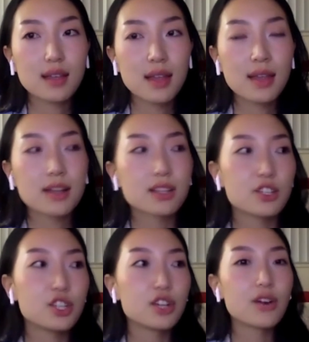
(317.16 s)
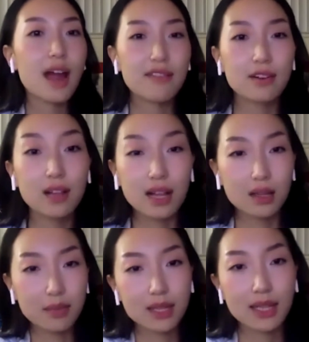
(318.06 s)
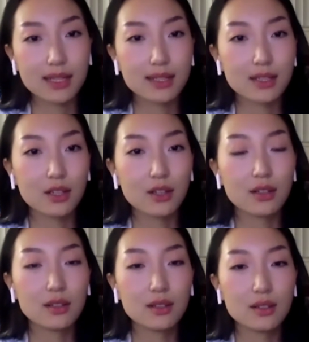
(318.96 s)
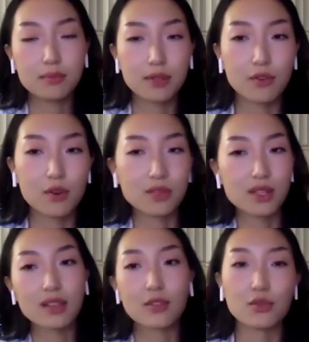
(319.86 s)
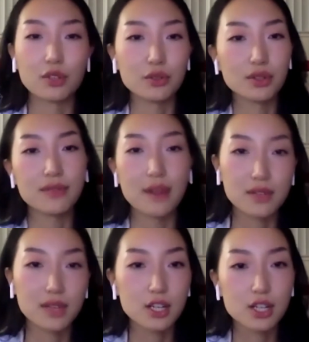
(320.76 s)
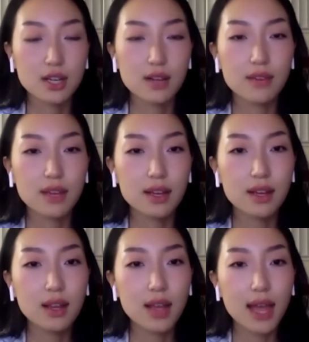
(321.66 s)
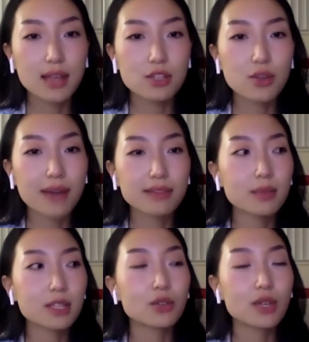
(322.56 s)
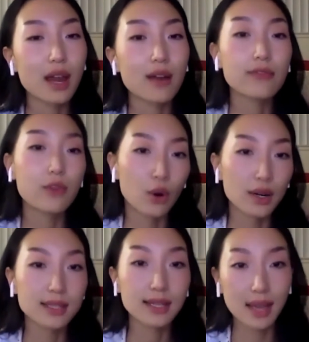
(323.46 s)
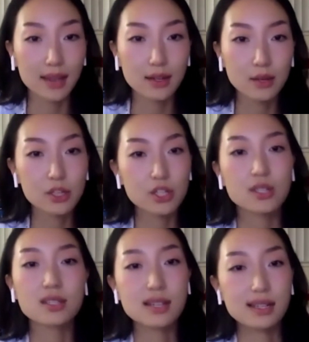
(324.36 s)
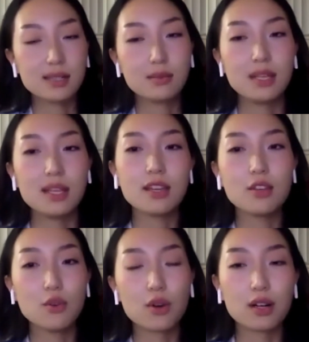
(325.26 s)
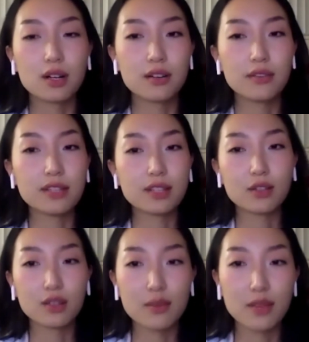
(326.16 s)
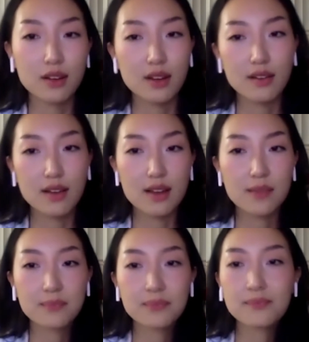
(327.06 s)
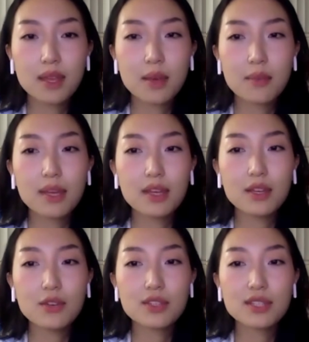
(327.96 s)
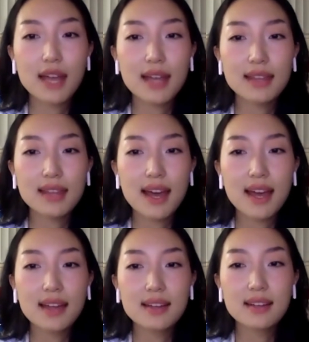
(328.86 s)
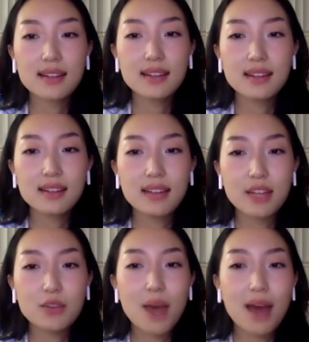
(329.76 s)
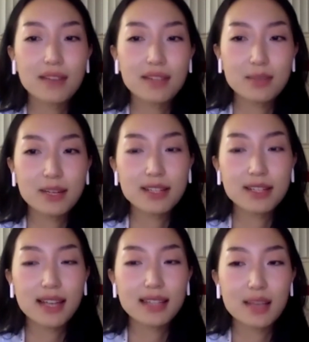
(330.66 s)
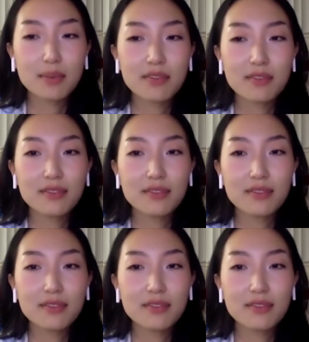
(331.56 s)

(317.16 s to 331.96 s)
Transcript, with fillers: there's a geographical element that still performs like the root, the foundation of it. And you have something to care for together, which is ostensibly like your physical community, right? But you said that like you have experienced that type of